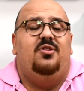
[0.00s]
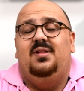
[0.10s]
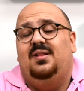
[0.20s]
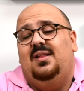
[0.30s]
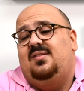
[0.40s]

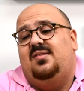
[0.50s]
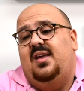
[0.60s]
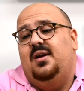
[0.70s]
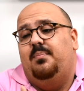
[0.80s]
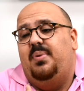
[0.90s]
than, let's
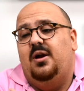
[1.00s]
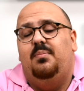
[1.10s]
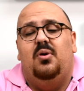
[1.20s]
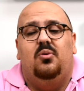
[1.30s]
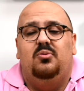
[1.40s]
say, a bare
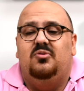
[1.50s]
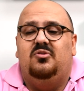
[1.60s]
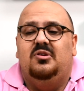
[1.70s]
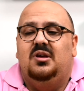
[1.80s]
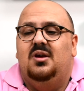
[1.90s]

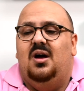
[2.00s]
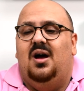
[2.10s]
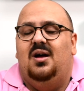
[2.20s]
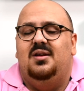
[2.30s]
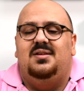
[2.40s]
bones
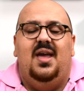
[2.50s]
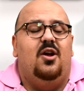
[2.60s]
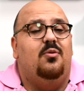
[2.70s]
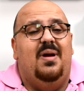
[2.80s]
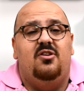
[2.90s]

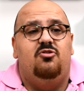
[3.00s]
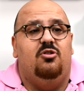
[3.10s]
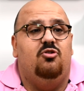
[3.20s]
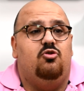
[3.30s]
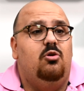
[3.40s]

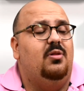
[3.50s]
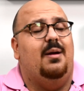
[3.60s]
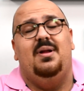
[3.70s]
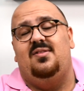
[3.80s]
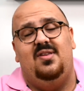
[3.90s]
Jägermeister Control. Now,
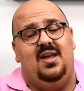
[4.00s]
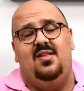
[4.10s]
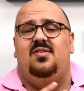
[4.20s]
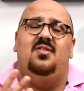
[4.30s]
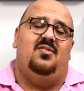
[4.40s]
I'm not saying
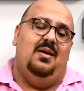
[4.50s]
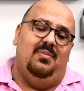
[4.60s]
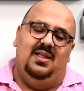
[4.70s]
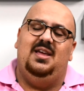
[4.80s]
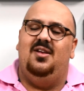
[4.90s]
it's in the
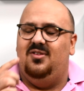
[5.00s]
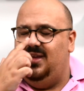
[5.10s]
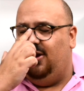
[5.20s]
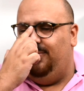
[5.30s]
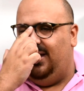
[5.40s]
same league as a
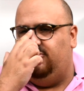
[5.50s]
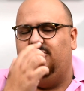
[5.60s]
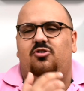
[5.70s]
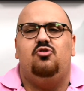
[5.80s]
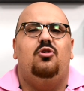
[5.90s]

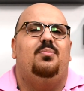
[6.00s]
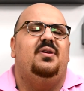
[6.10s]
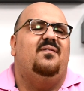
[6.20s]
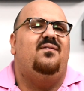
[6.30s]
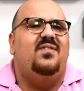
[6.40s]
Jägermeister Control,
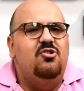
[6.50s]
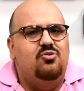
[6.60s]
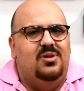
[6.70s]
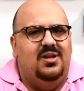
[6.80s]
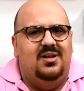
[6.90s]
but
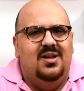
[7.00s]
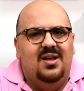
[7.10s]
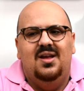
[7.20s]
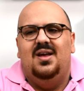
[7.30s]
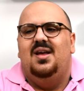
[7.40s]
visually,
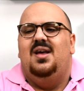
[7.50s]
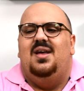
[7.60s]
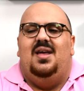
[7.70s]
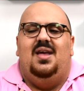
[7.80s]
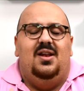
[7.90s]

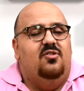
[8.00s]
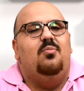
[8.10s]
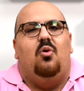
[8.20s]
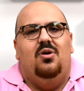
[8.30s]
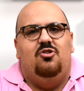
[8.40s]
it is
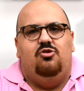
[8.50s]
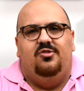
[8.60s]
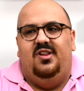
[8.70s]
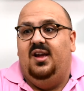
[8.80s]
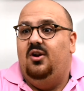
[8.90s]
more
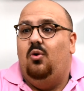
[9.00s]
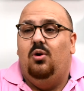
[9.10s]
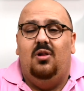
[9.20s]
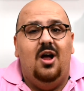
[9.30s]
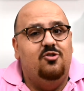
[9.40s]
interesting, and
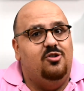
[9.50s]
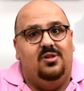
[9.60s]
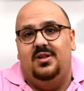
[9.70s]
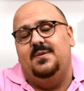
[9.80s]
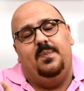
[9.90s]
horologically,